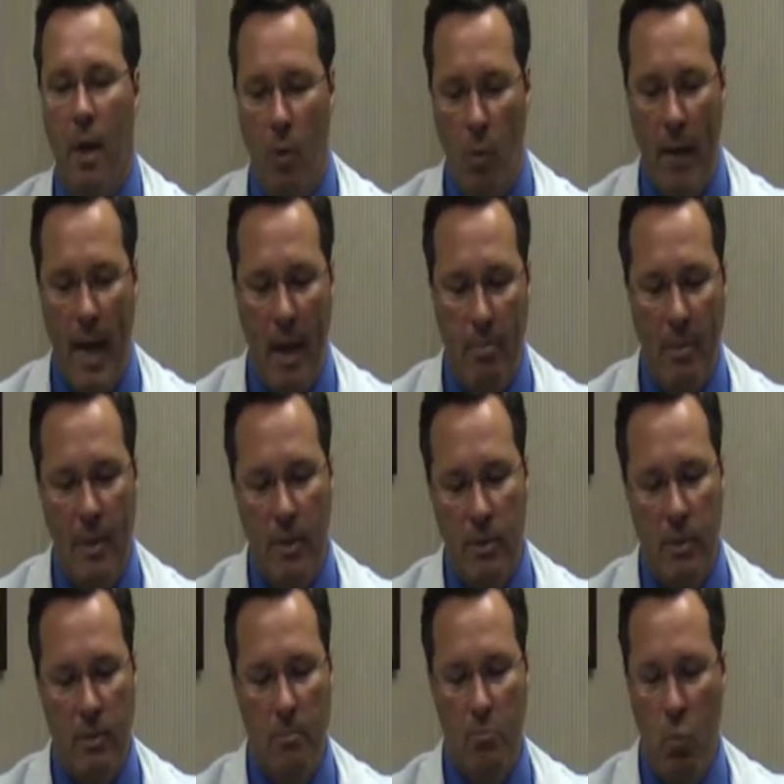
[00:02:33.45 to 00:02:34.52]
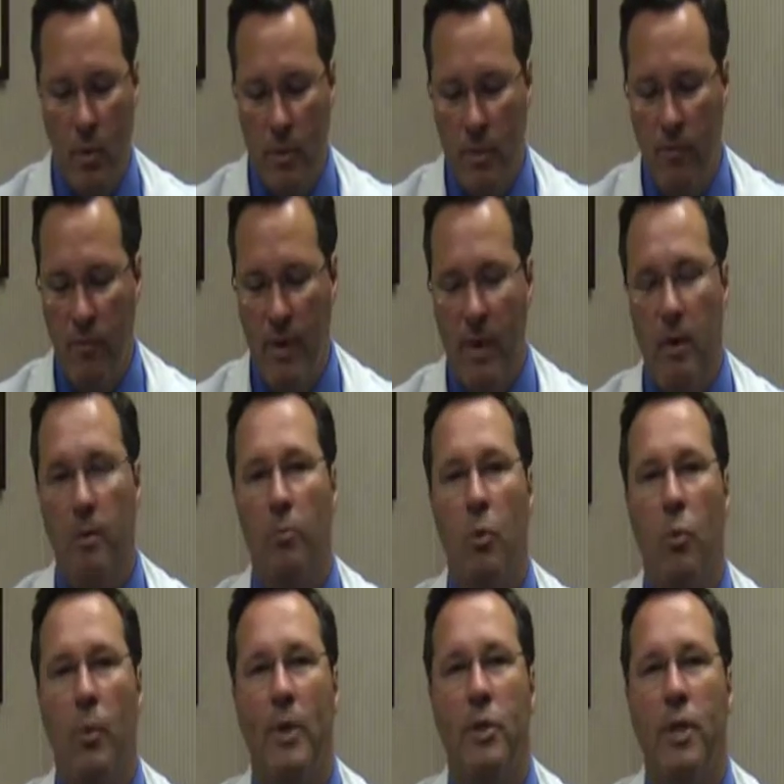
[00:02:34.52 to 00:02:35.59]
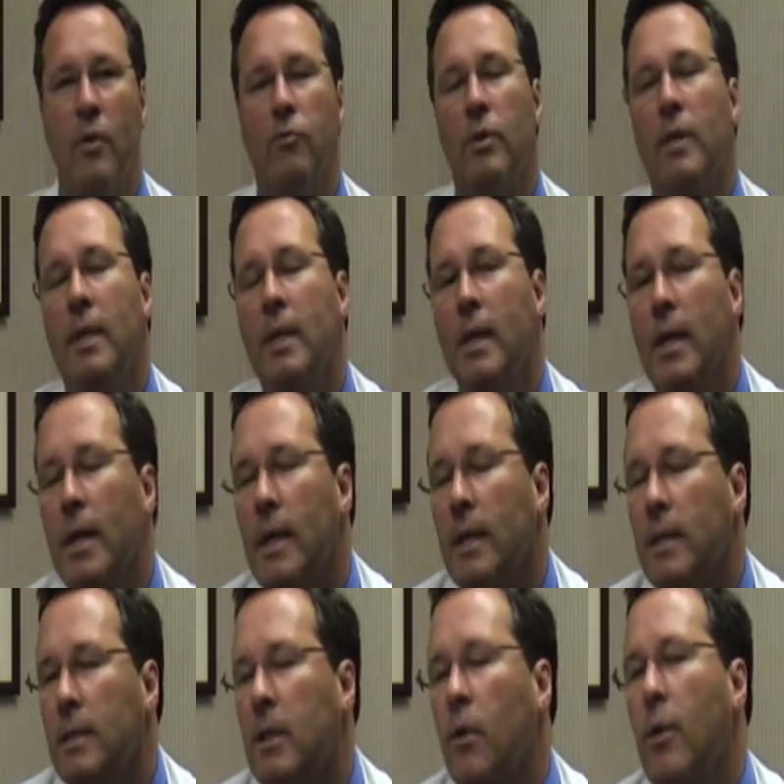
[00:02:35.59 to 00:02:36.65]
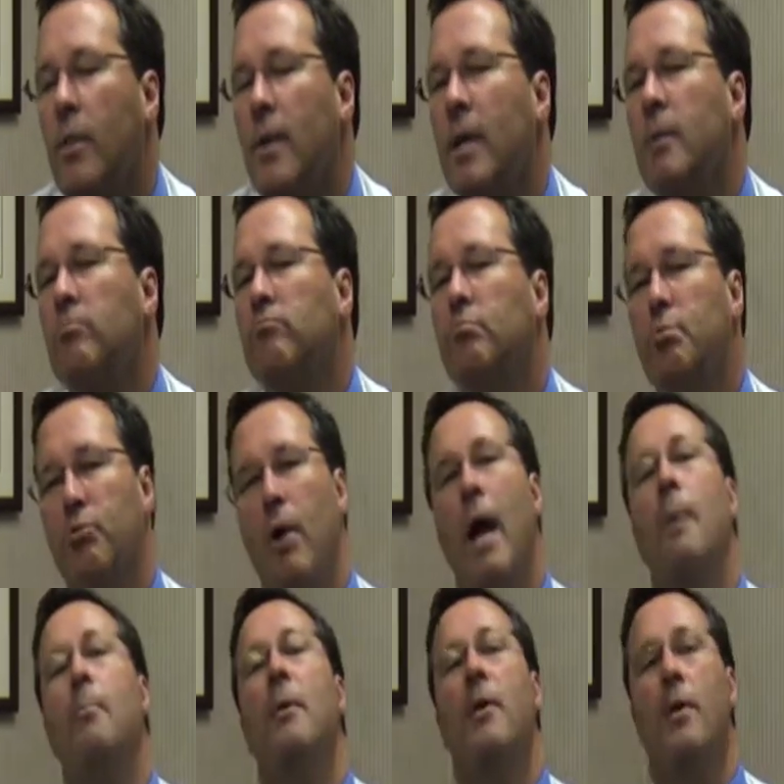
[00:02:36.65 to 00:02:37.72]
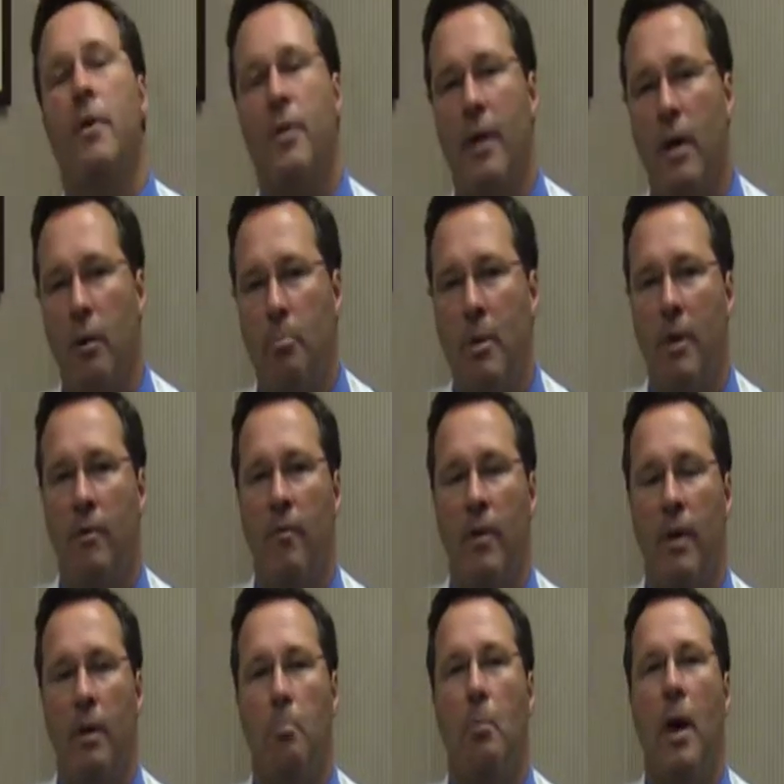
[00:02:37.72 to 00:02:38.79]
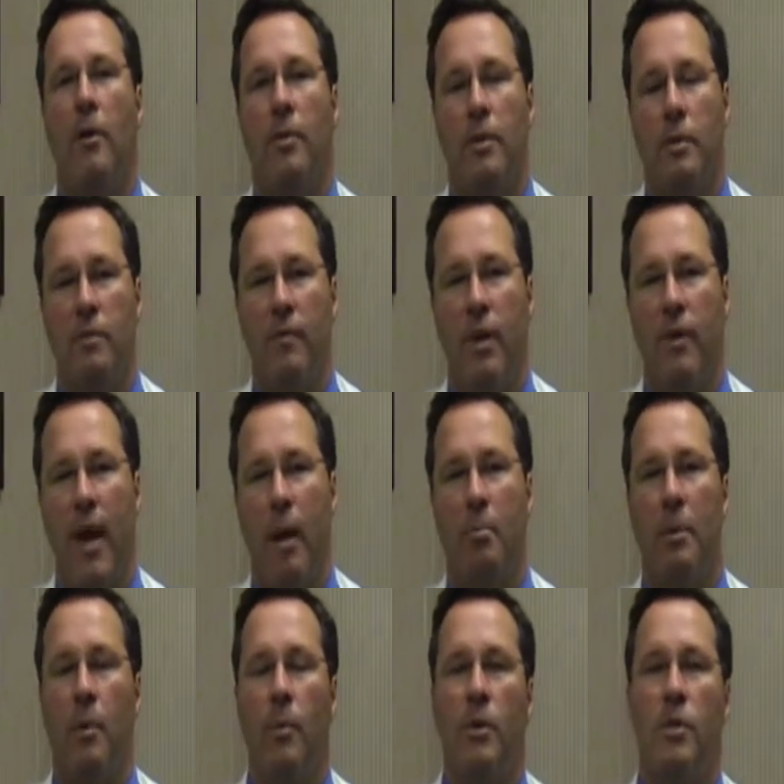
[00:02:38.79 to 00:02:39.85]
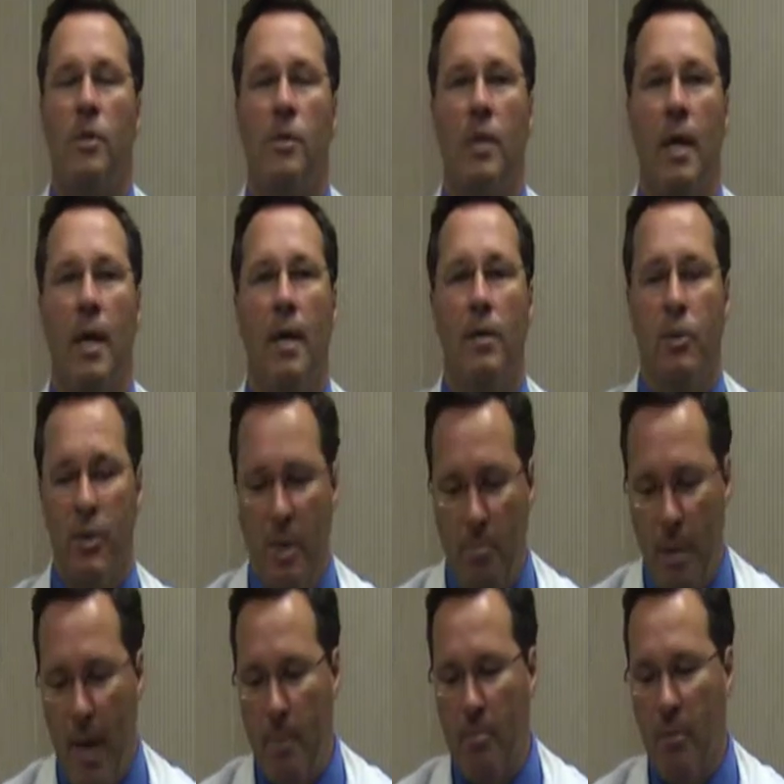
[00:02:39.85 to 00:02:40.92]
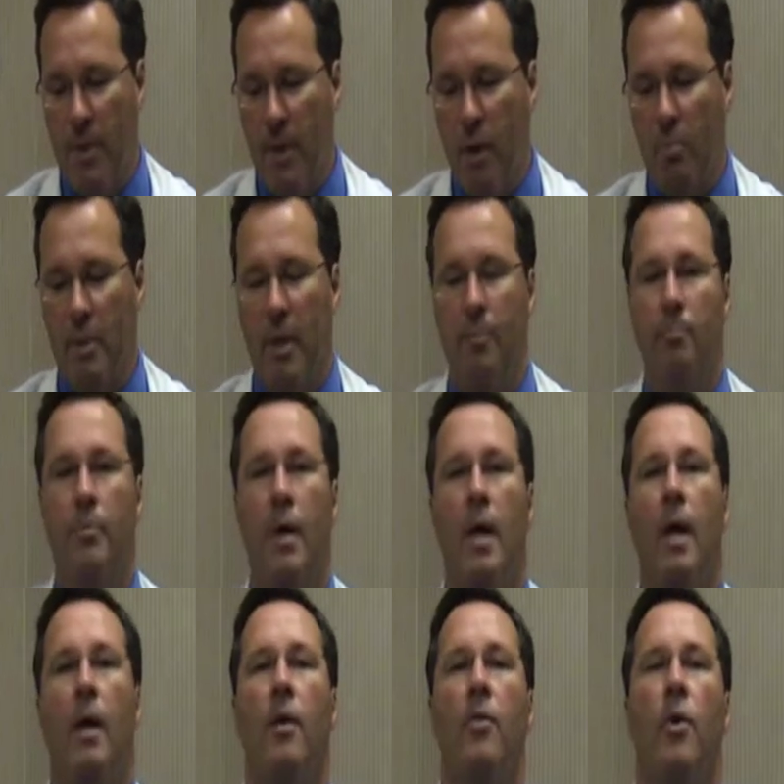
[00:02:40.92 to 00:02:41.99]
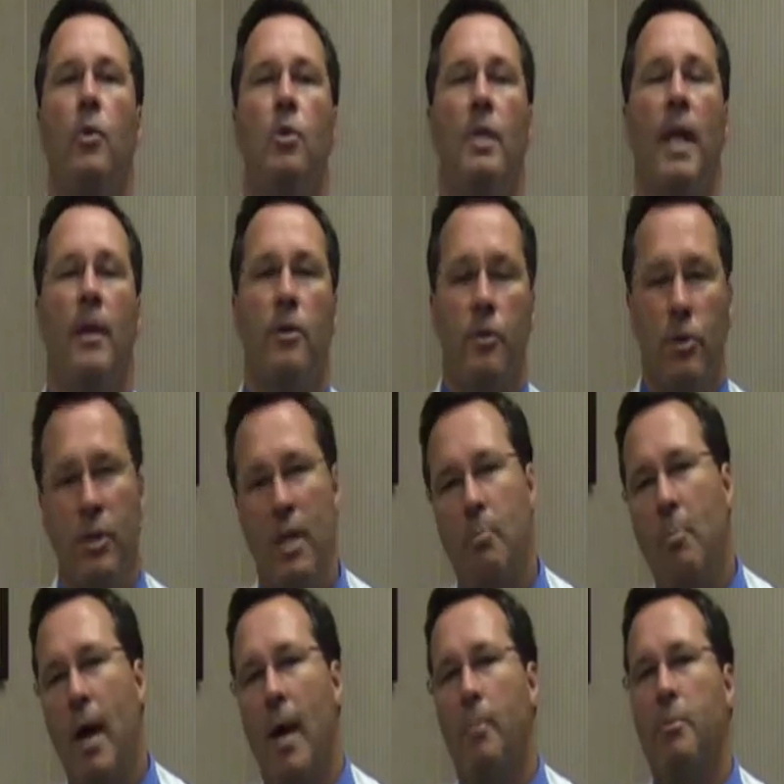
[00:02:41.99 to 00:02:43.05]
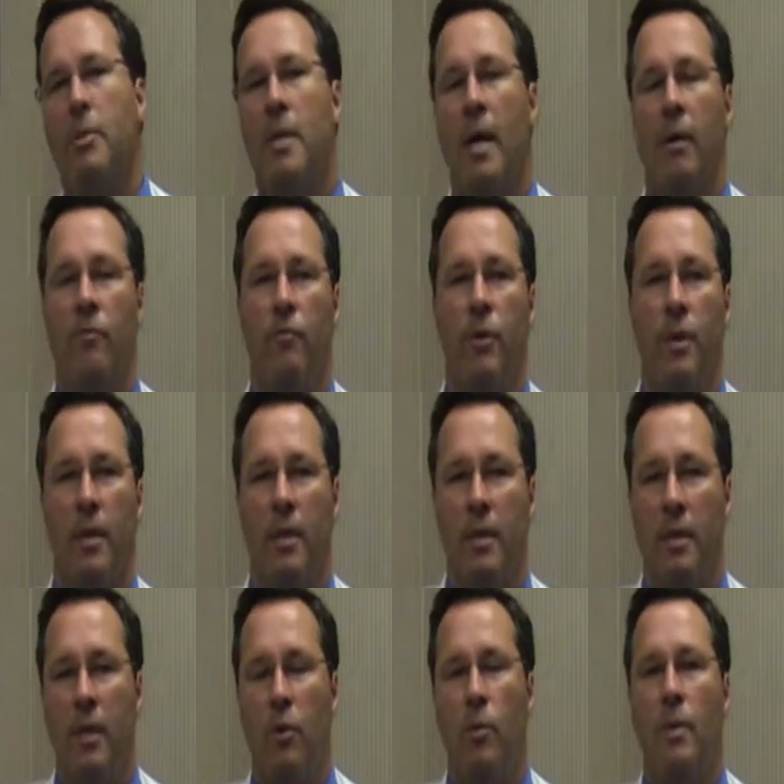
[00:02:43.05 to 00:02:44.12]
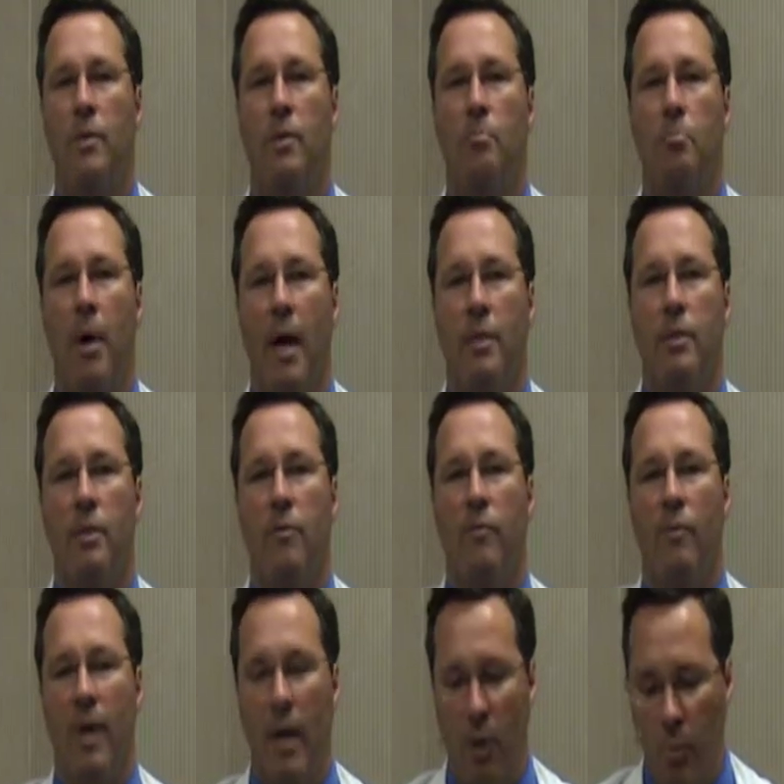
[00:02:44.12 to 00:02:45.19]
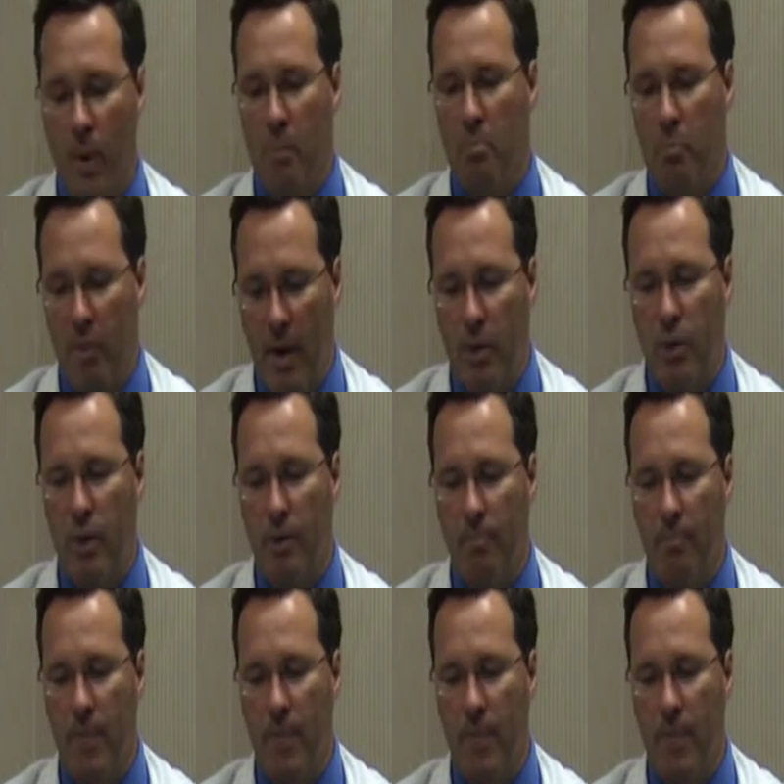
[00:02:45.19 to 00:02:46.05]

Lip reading: When apnea is more severe, we generally go to the primary therapy of moderate and severe apnea, which is CPAP therapy. Those letters, CPAP, stand for continuous positive airway pressure.